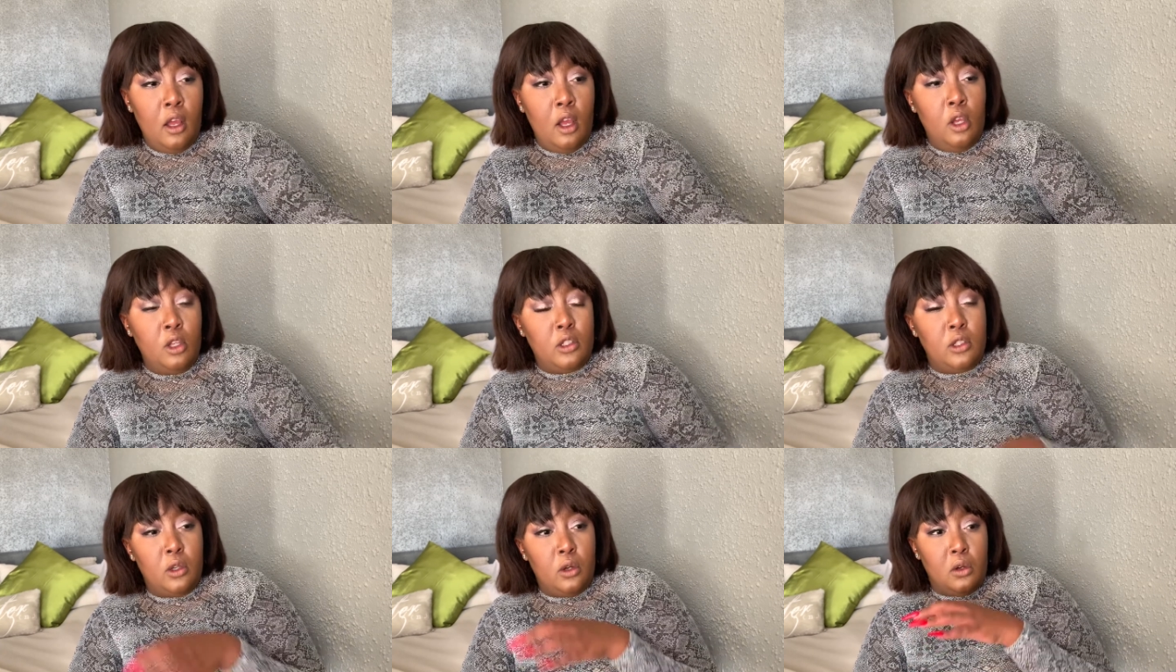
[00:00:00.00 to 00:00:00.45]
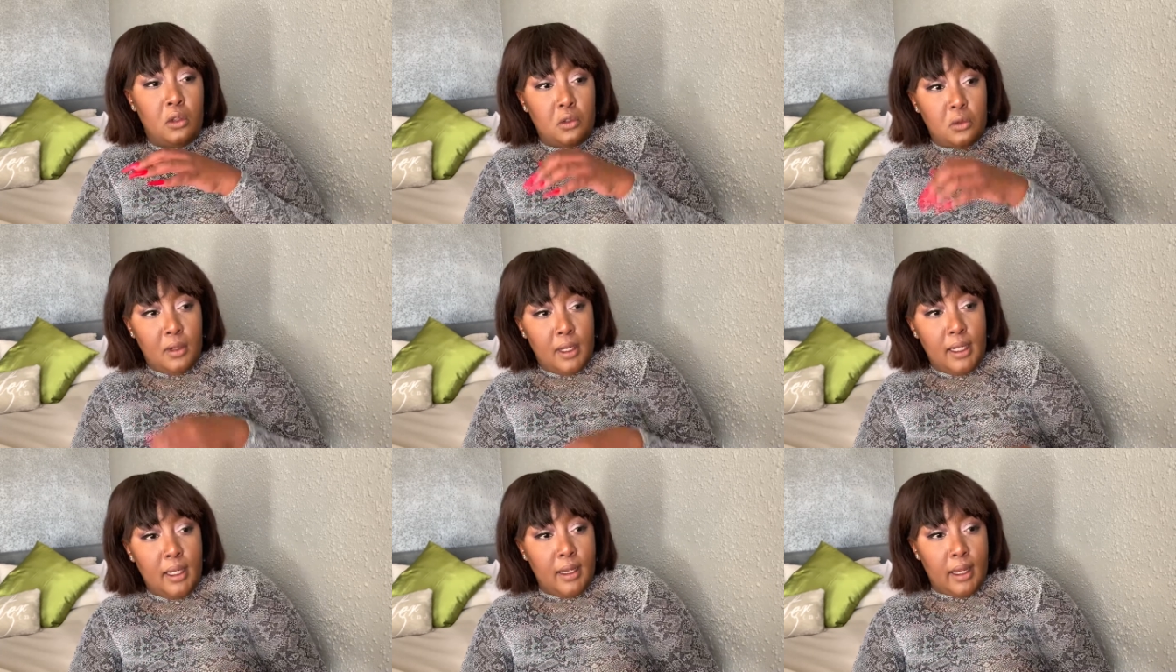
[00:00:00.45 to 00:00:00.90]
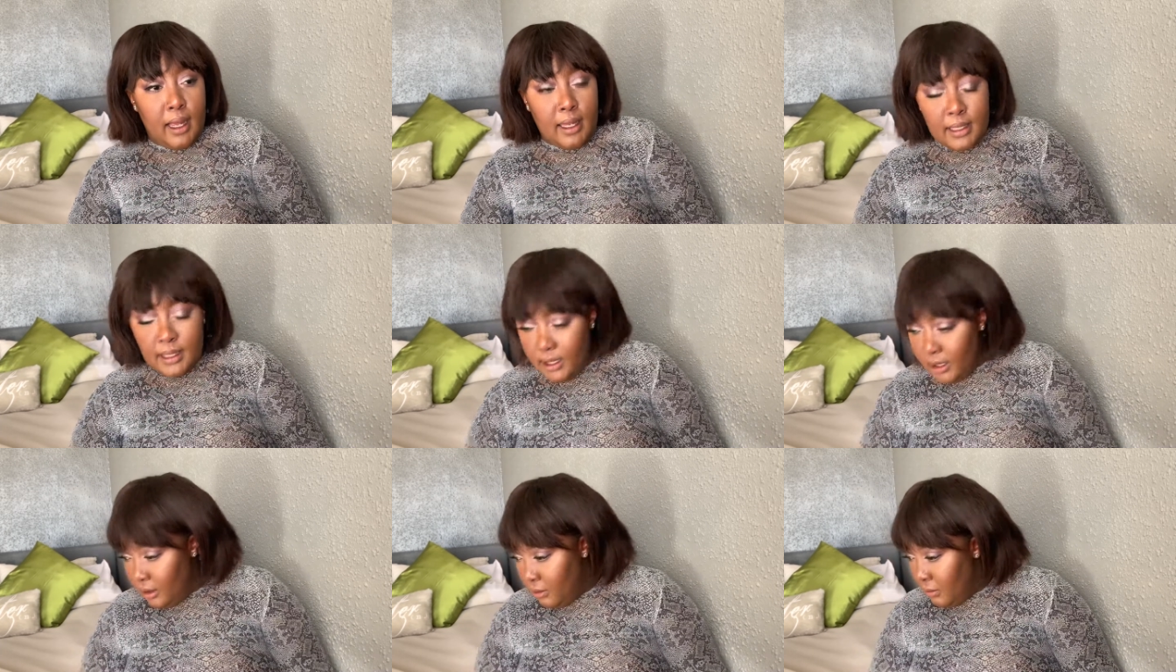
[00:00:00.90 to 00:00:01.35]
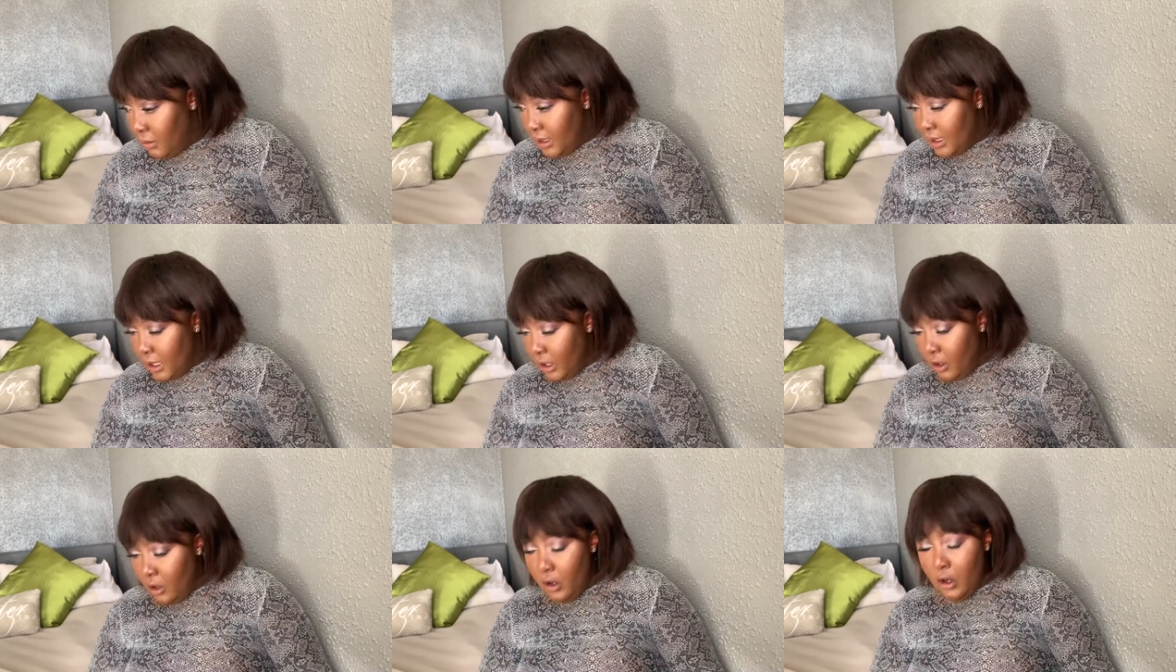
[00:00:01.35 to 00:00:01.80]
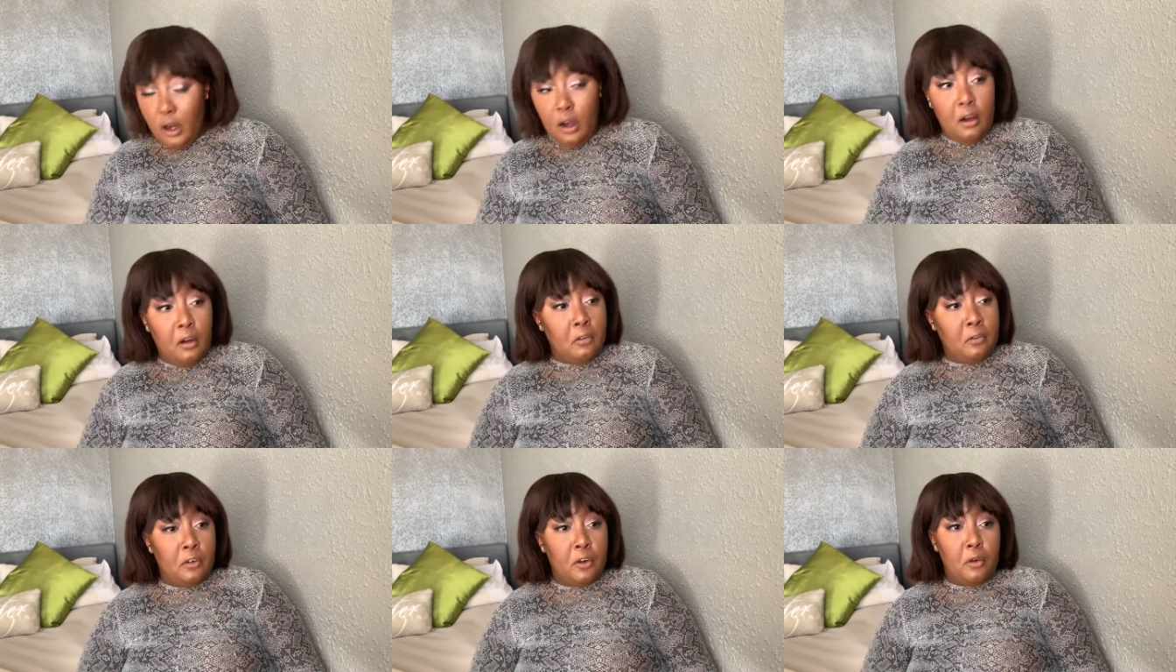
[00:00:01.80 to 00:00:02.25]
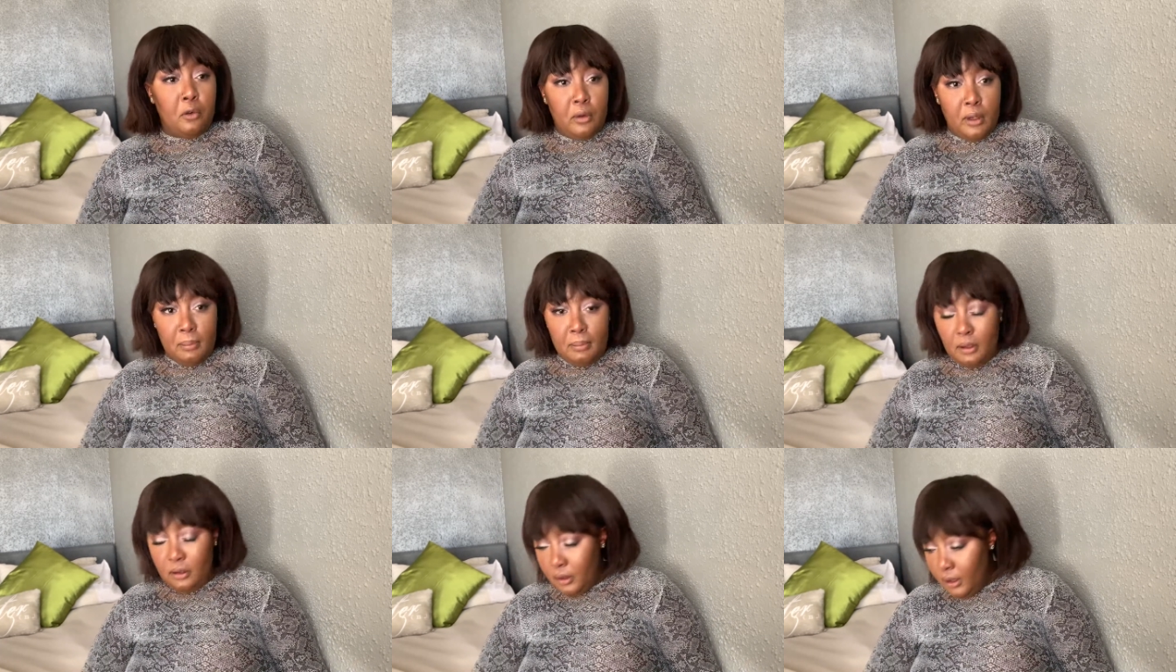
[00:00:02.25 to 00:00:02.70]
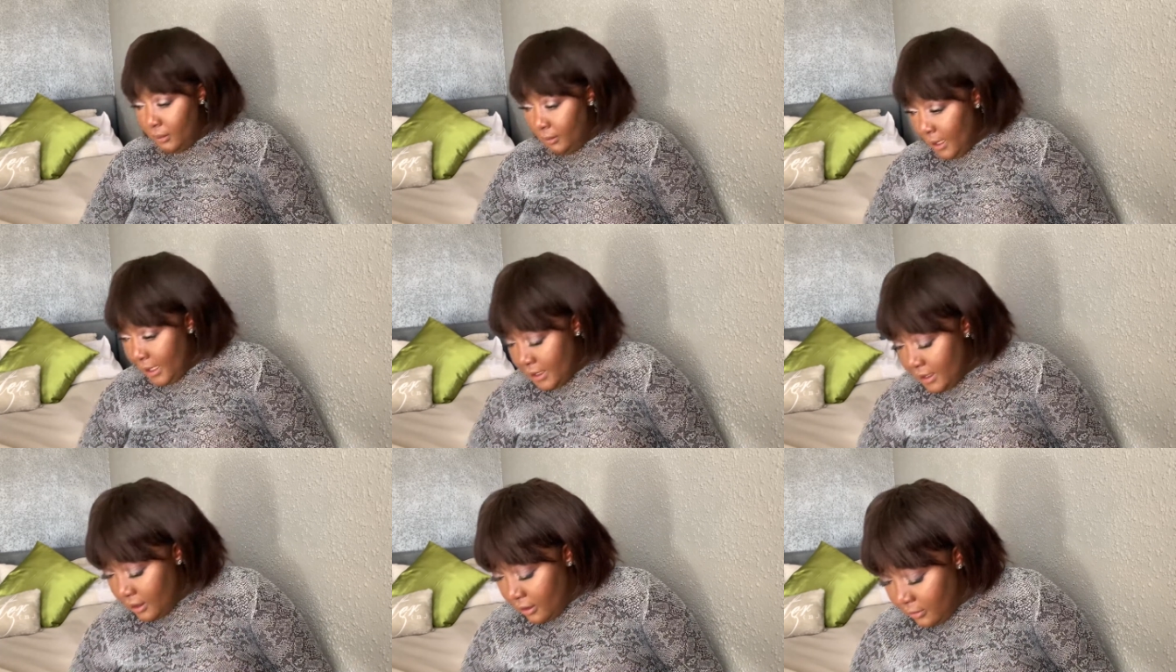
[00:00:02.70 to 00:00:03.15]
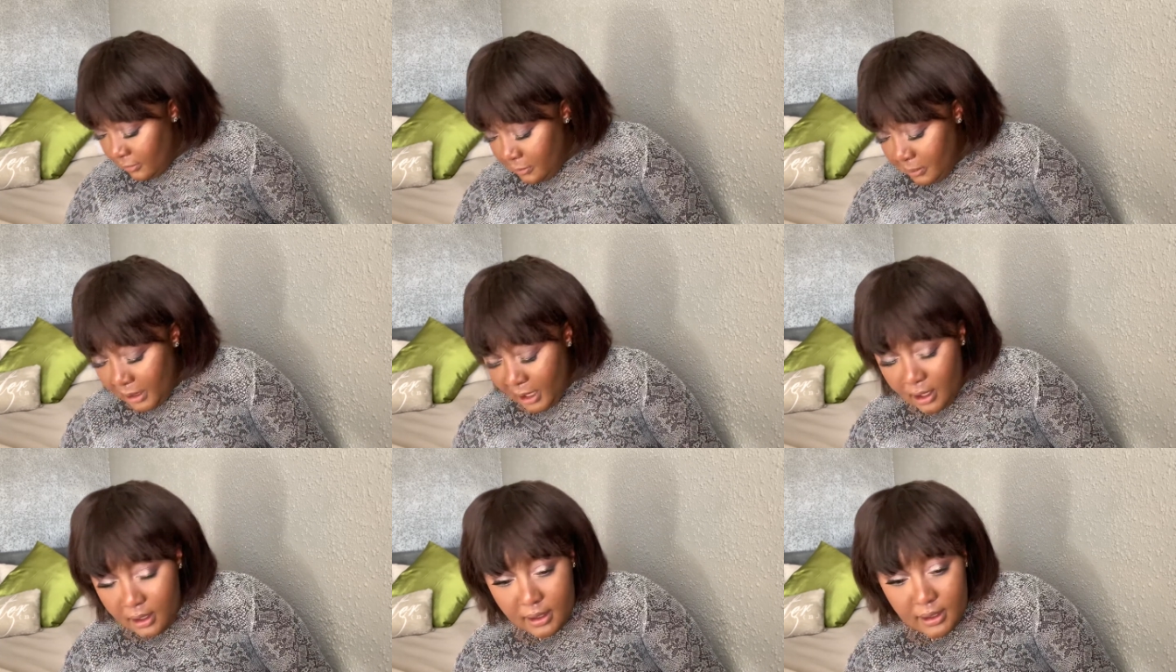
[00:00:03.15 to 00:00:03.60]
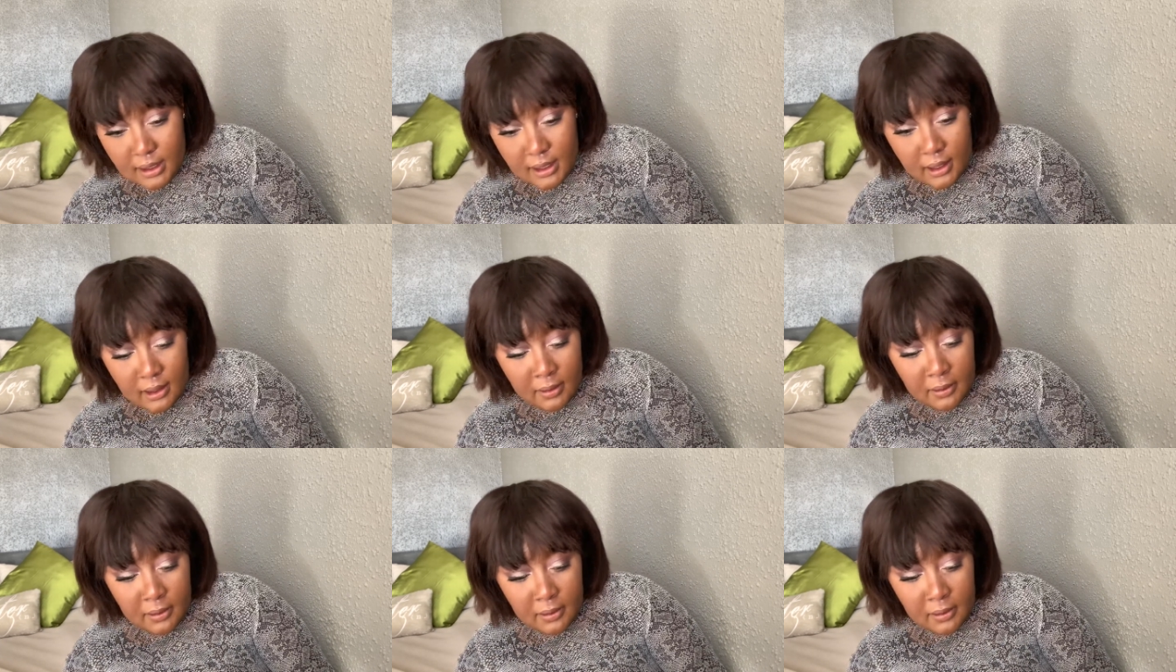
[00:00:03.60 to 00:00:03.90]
So 2019 was a year of rebuilding myself because,